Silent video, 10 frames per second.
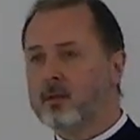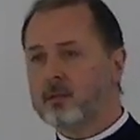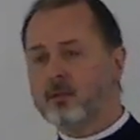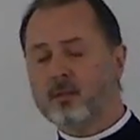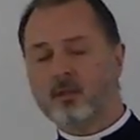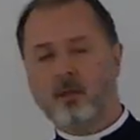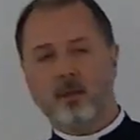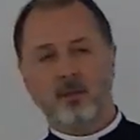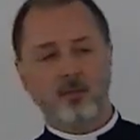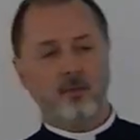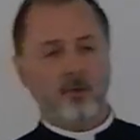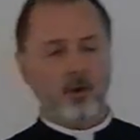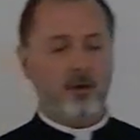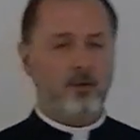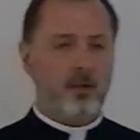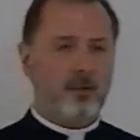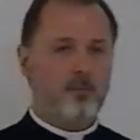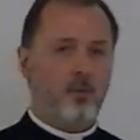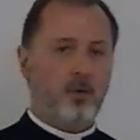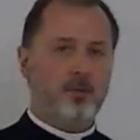So there's a very great
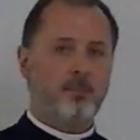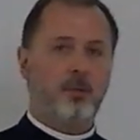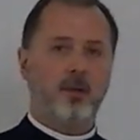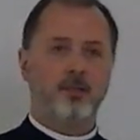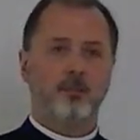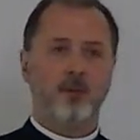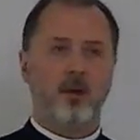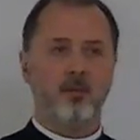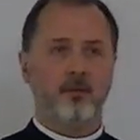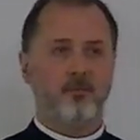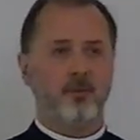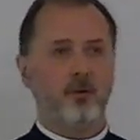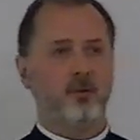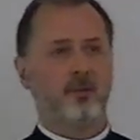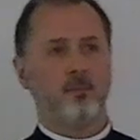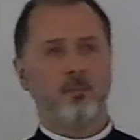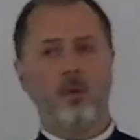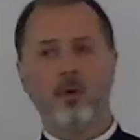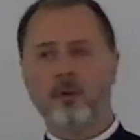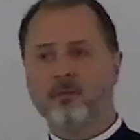importance placed upon the firstborn.